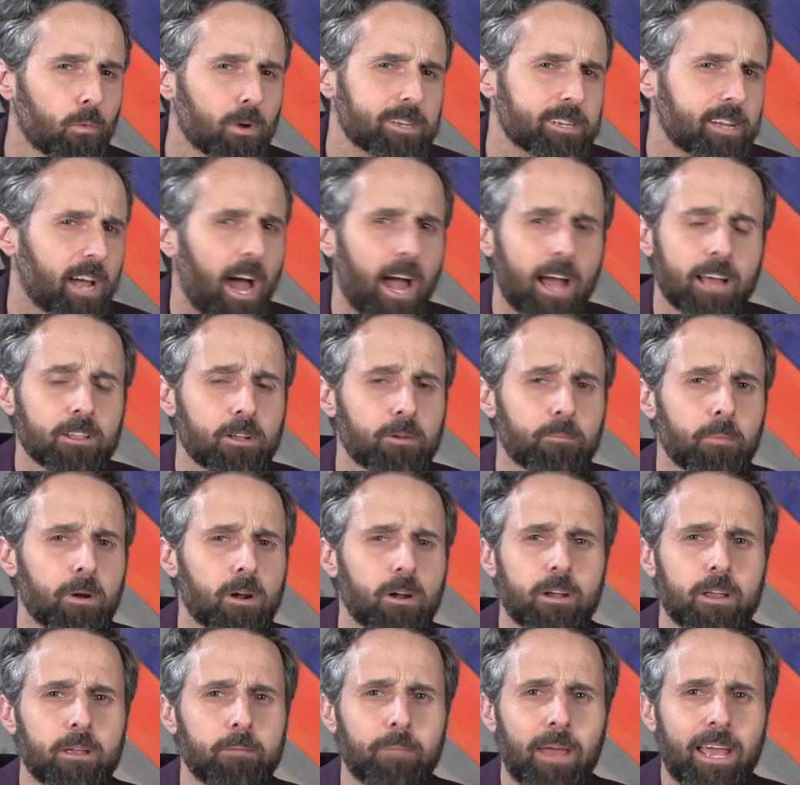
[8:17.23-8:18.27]
would Kyler
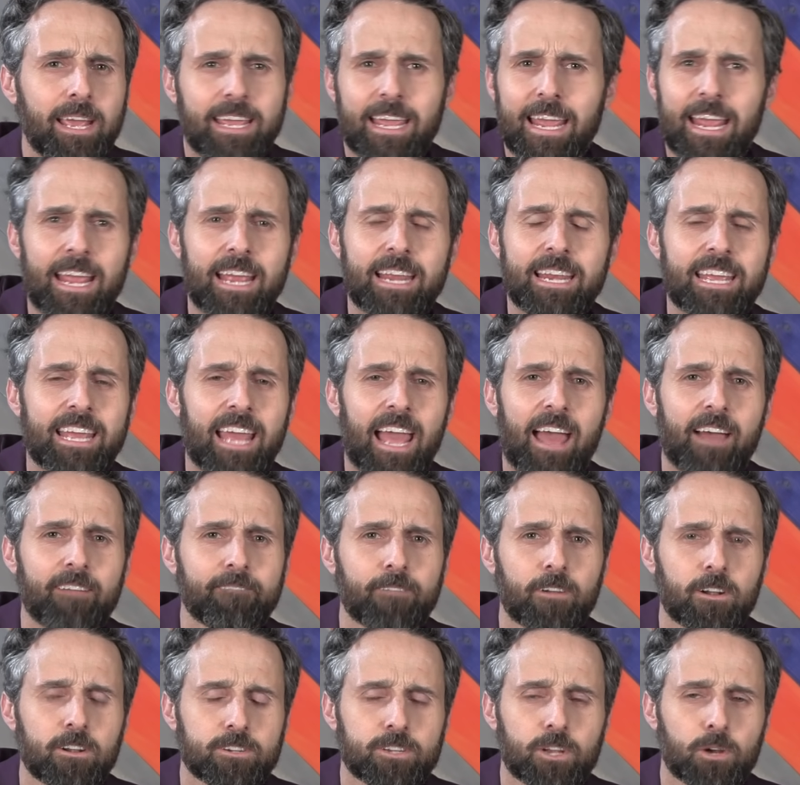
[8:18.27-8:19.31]
Murray make any
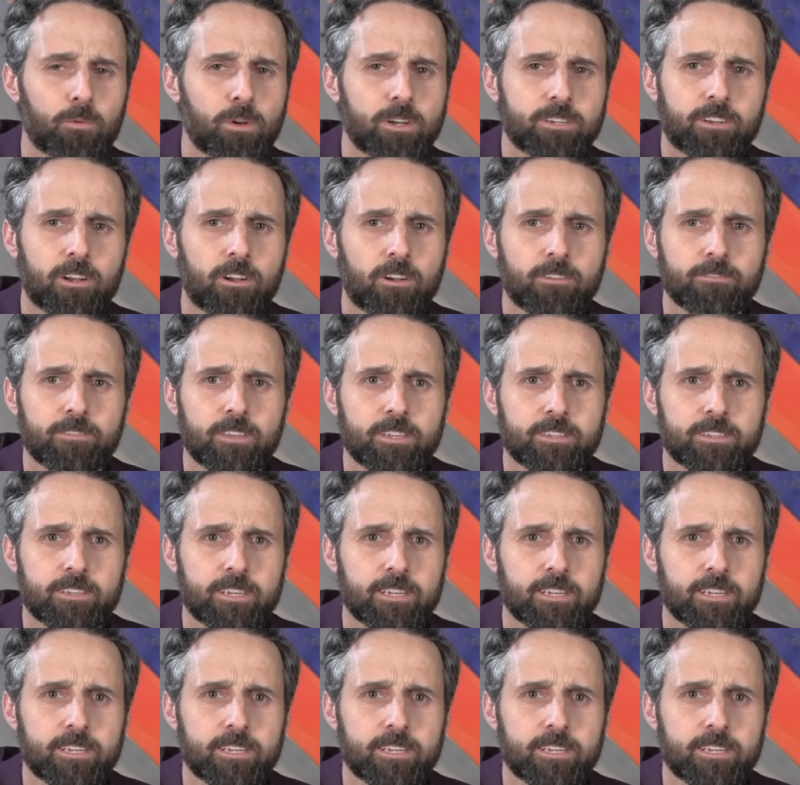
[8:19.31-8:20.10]
effort to return this